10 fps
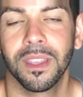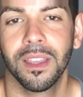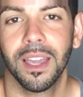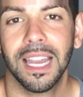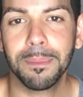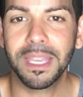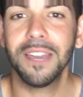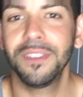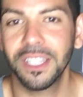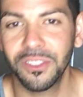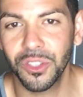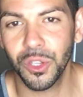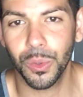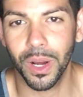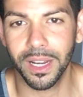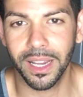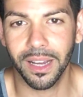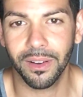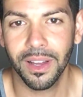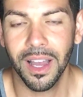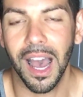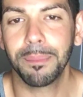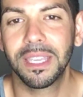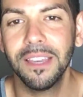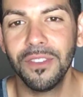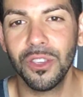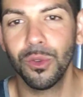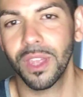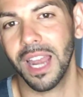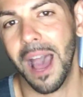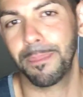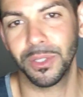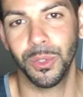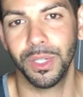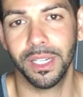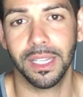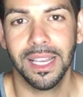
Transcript: And I'm giving it to you right now. I'm giving you that opportunity